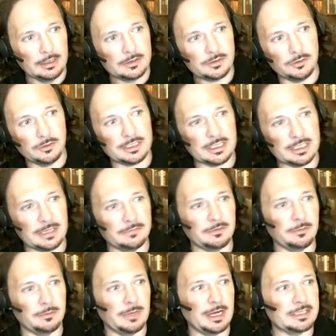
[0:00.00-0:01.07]
sourcing
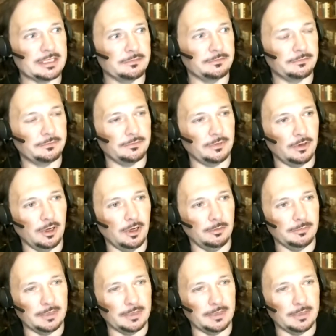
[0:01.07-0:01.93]
information from,